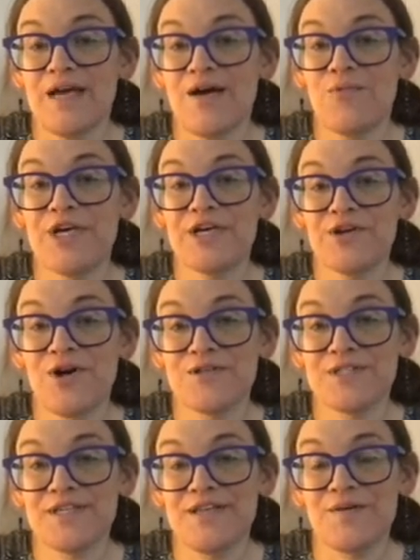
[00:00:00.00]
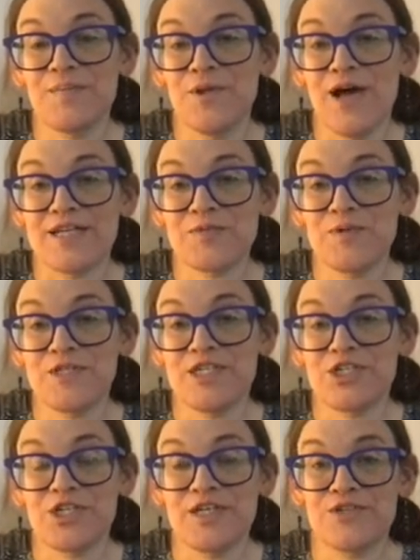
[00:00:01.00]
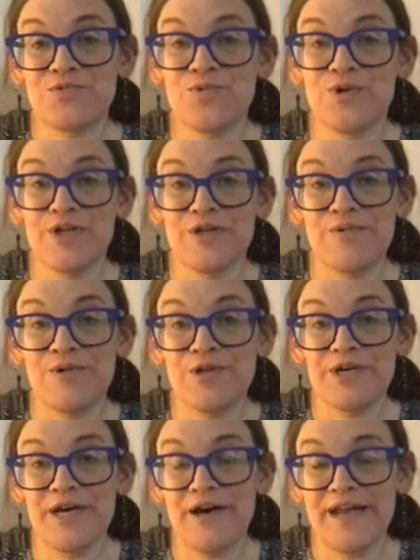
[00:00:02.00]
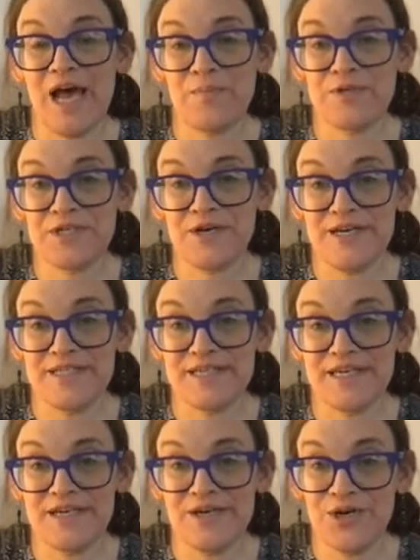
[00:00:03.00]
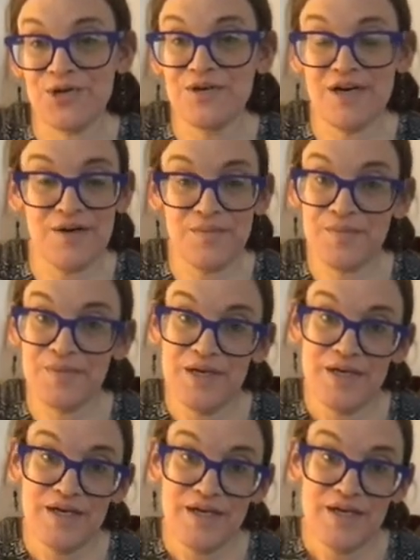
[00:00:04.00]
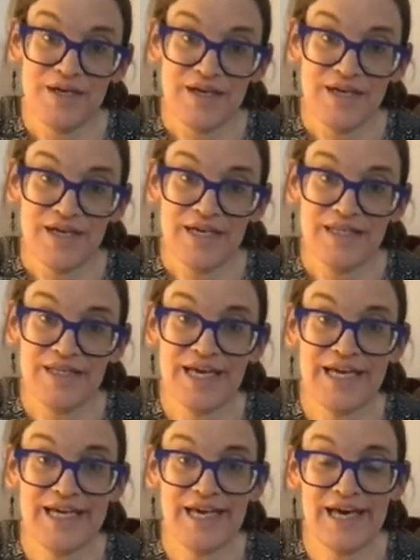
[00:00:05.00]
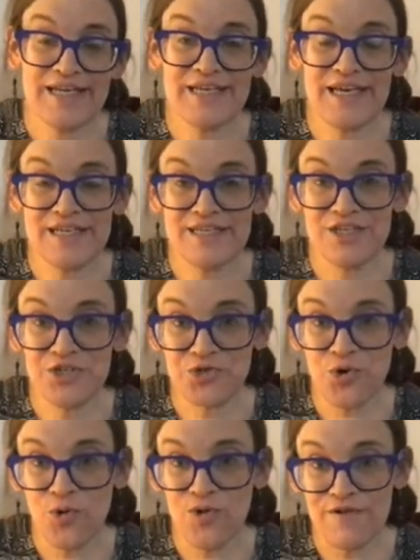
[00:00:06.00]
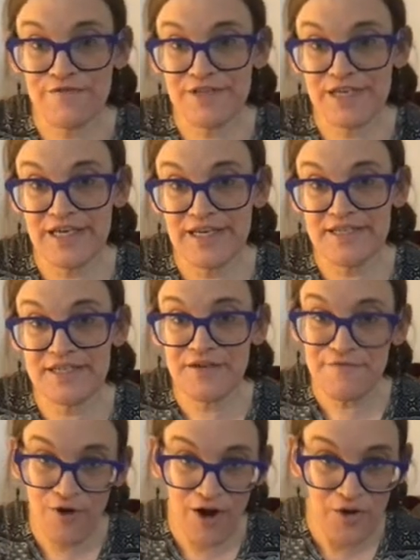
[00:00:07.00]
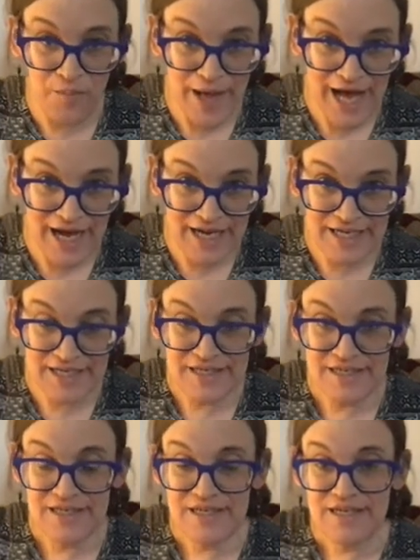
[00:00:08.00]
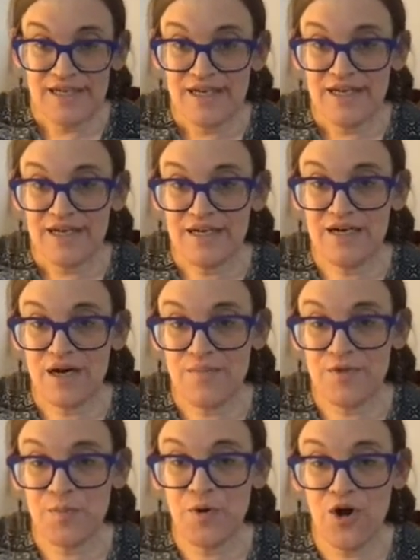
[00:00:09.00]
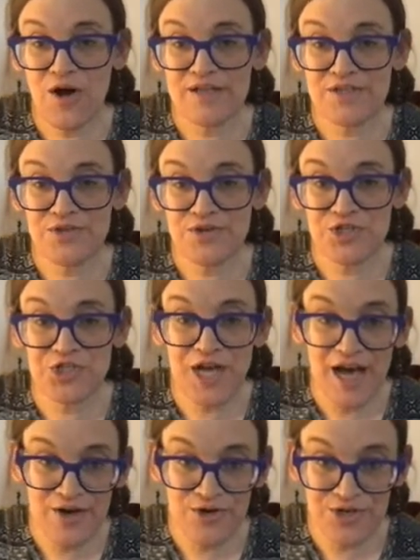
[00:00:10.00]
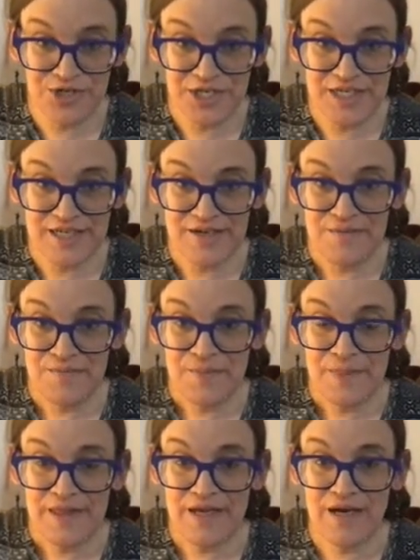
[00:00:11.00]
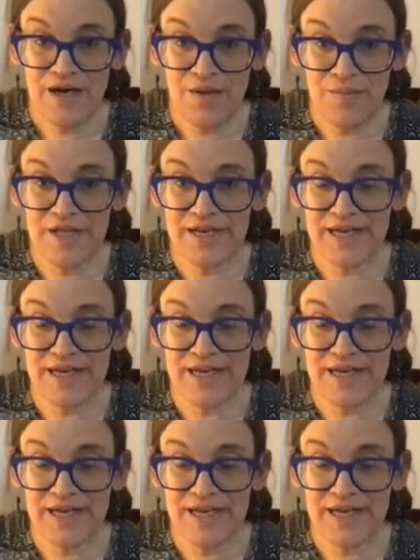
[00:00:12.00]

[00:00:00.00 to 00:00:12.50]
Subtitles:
we can all see that black's position is really, really unappetizing here. They can't get control of the d-file back. The pawns are shattered. In a